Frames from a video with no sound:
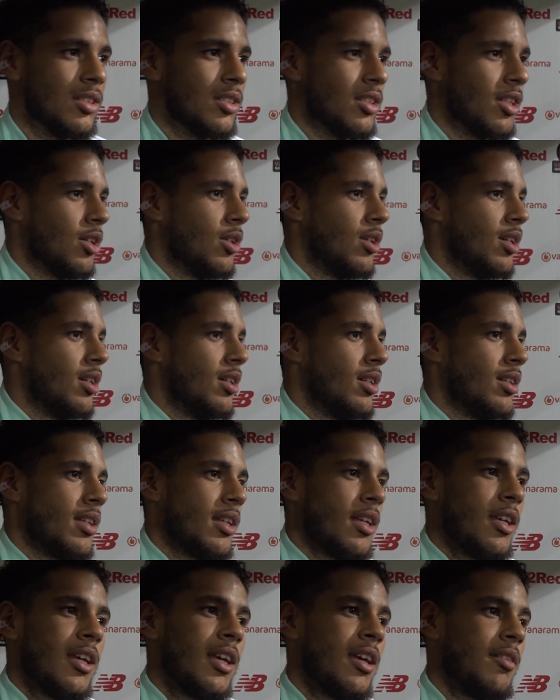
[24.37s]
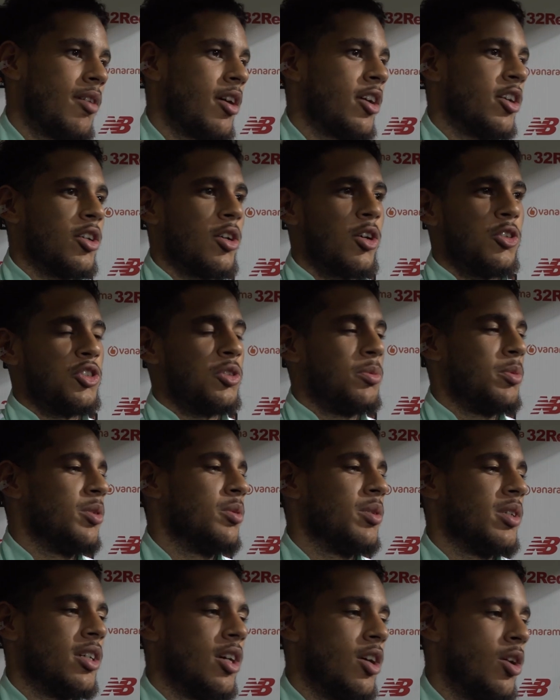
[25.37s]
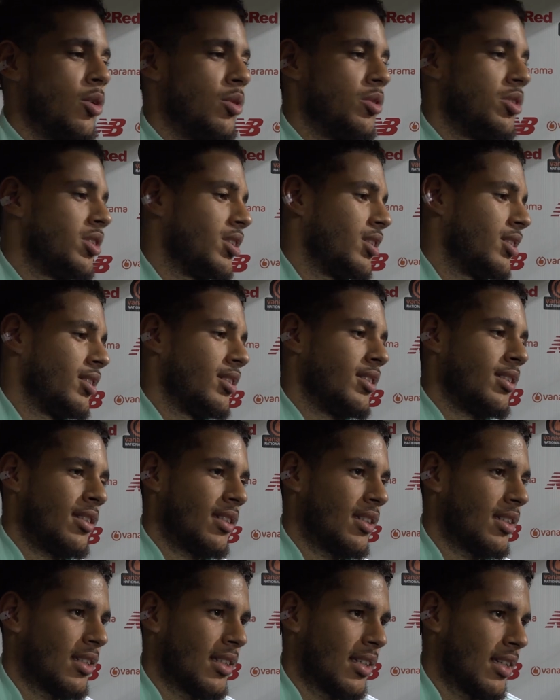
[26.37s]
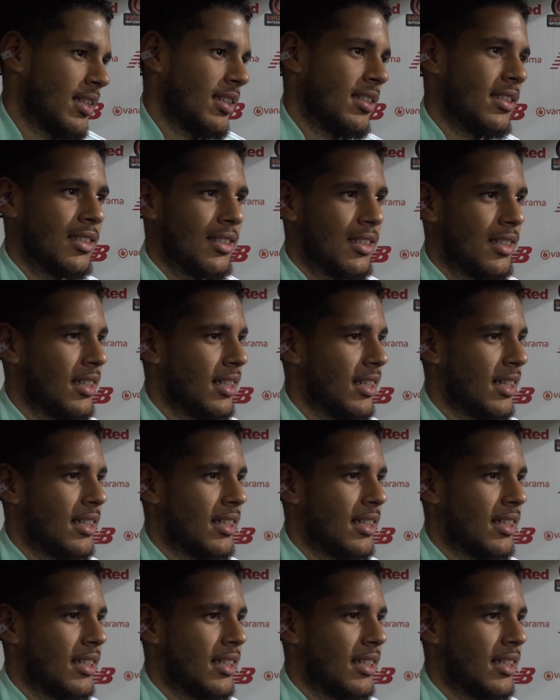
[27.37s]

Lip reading: So if I can contribute with goals and